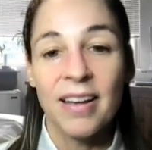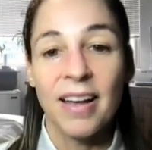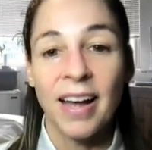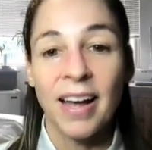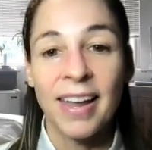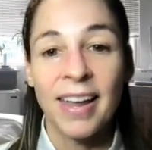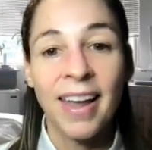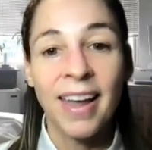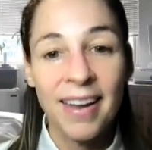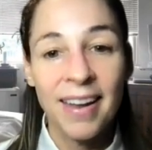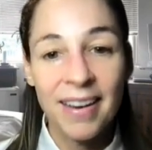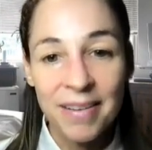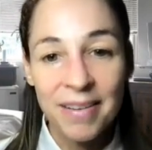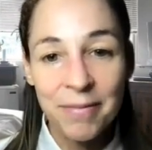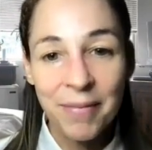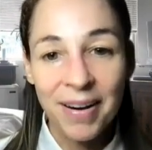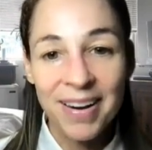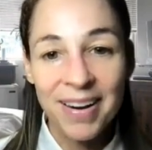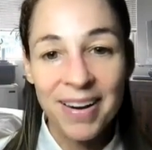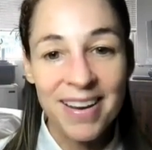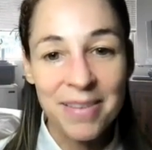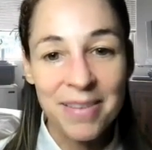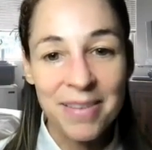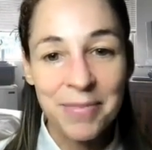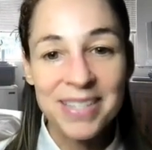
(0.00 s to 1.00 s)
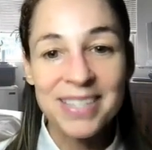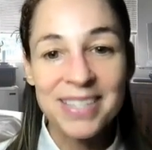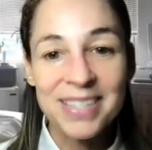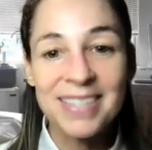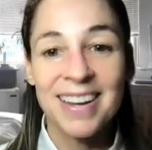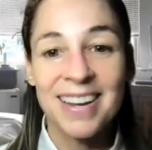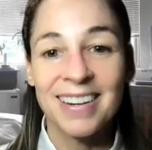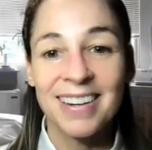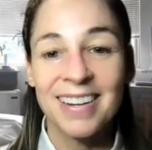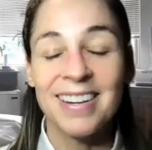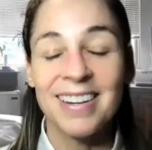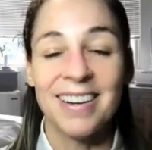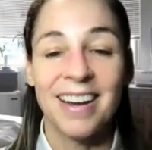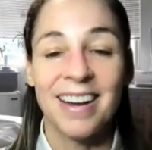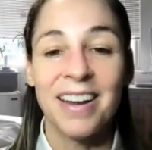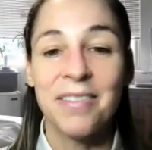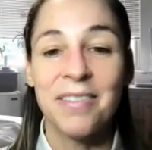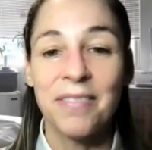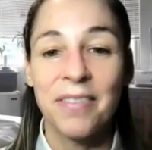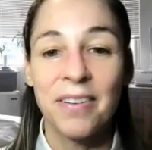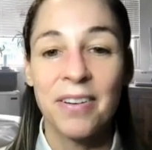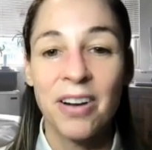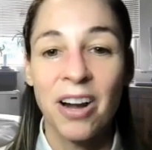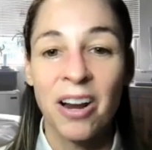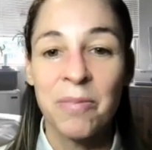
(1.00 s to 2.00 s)
Again, my name is Danny
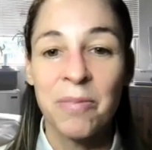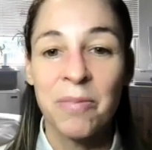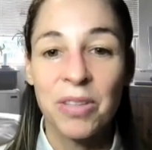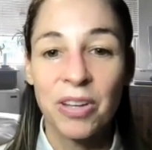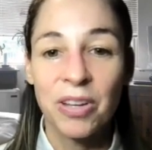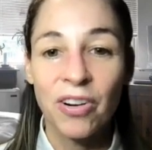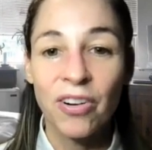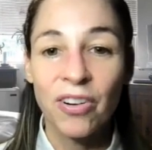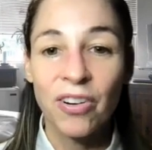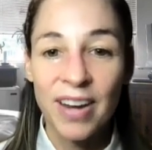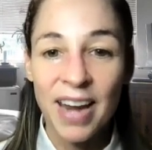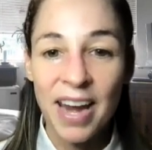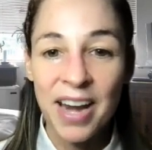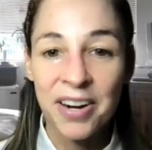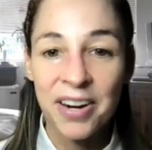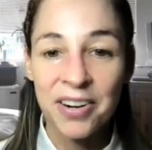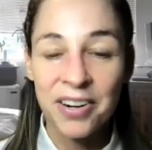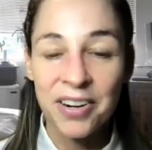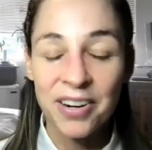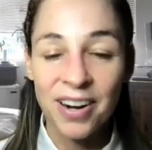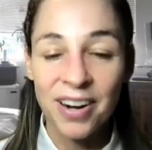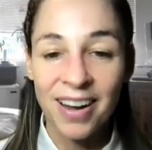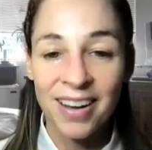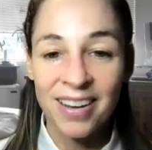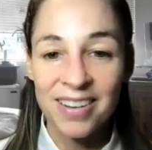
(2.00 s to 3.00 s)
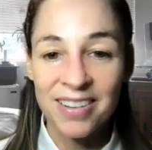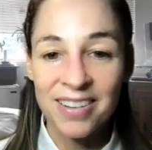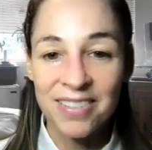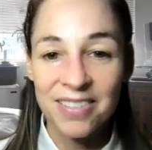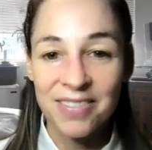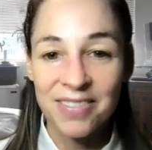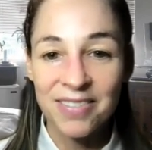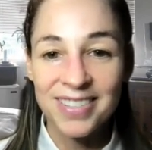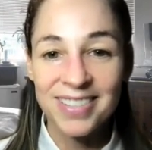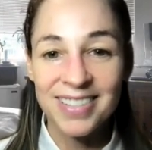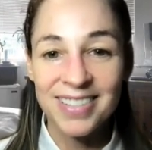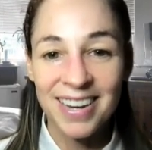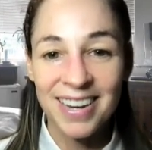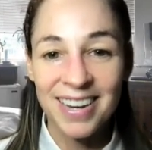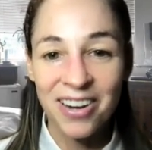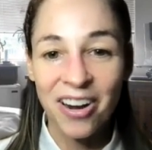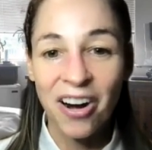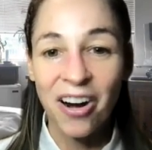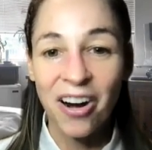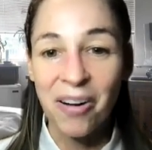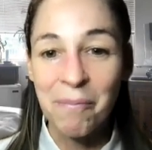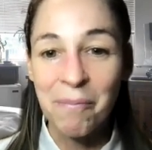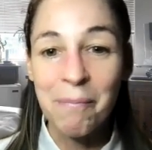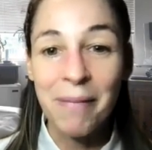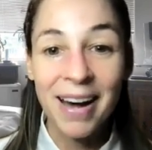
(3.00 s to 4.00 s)
Neifert. I'm the creator of Skin
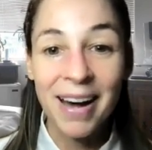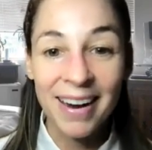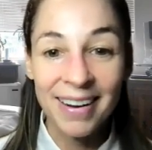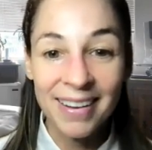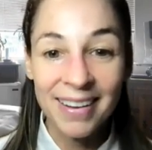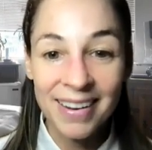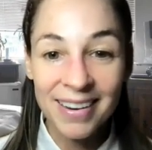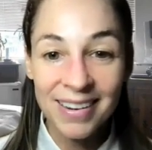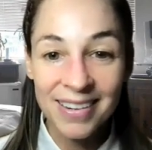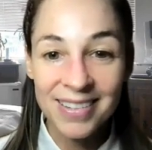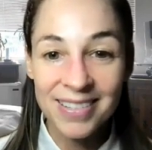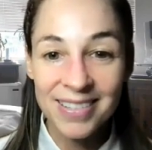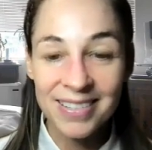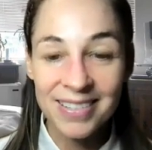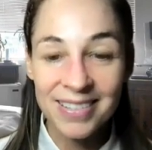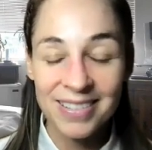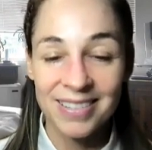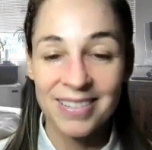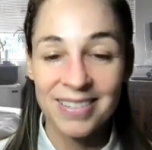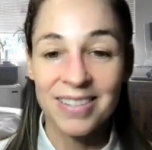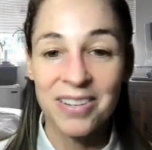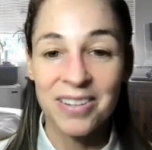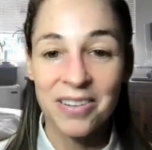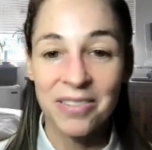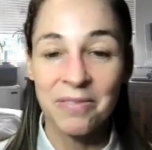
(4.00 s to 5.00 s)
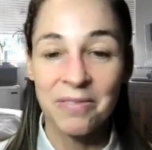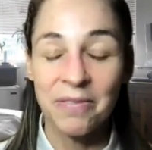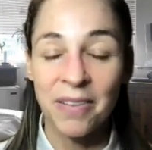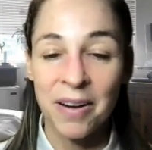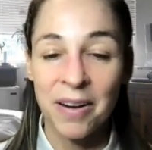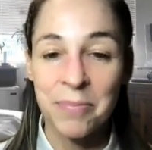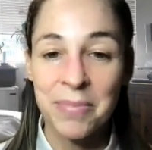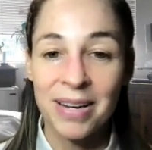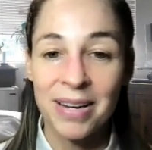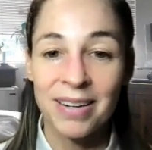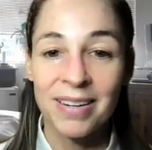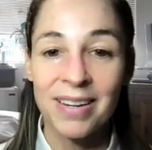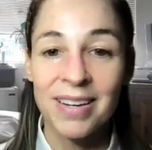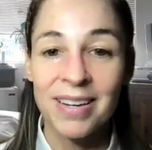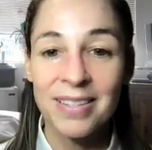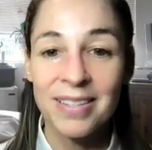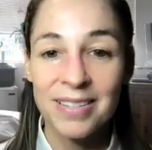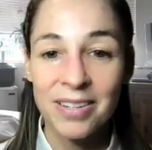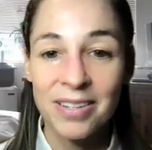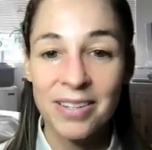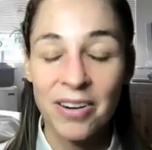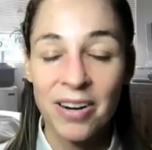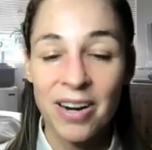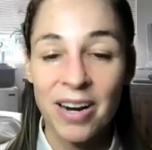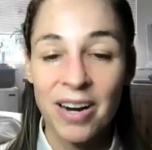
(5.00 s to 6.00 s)
Harmonics. You can find me on
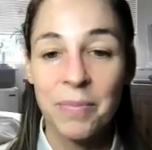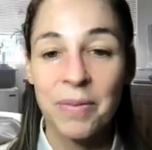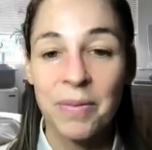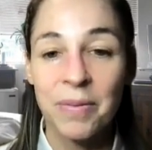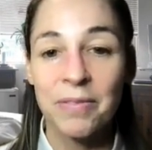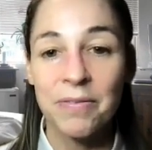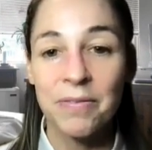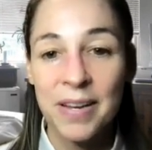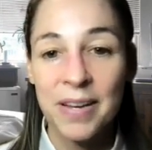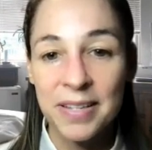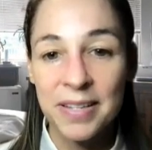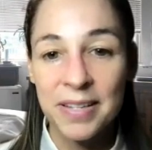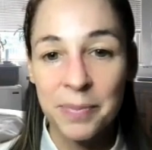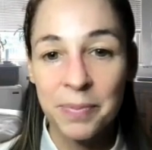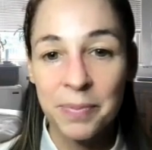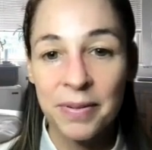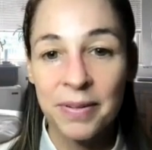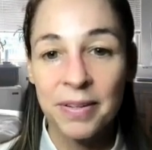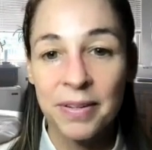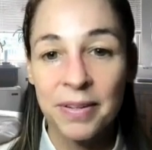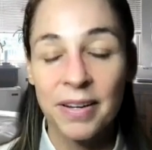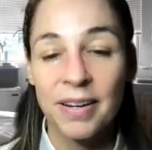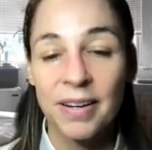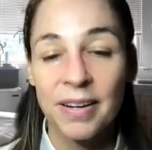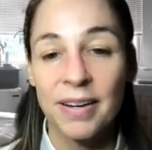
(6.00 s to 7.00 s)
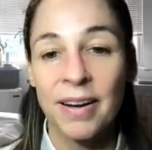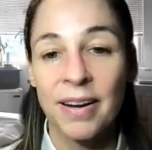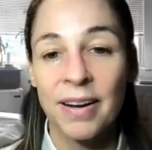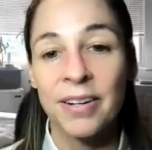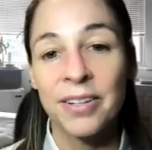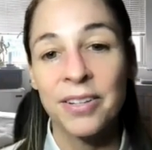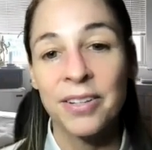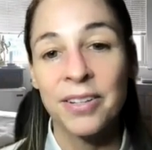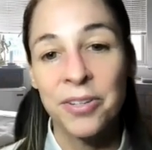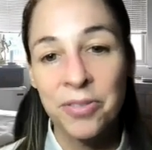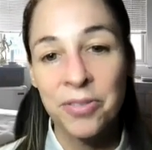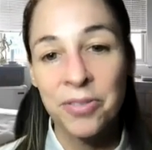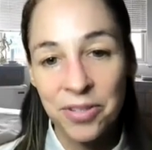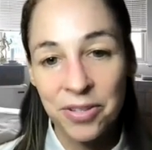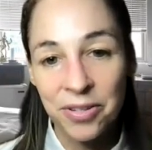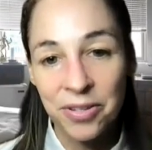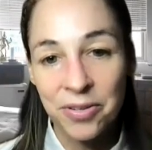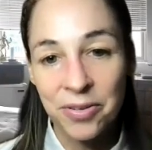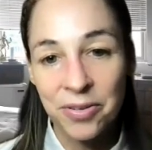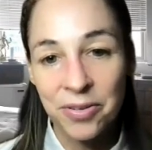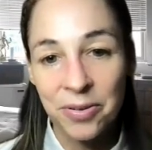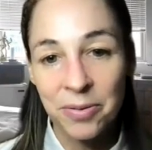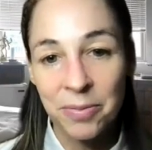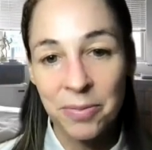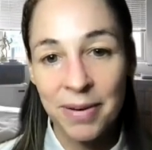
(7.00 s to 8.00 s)
Instagram, on Facebook, on
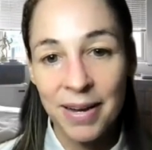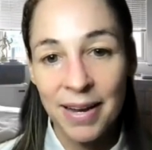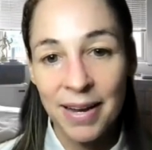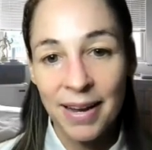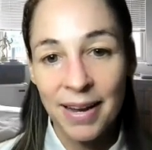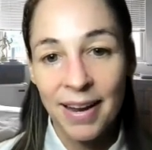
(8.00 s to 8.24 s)
YouTube,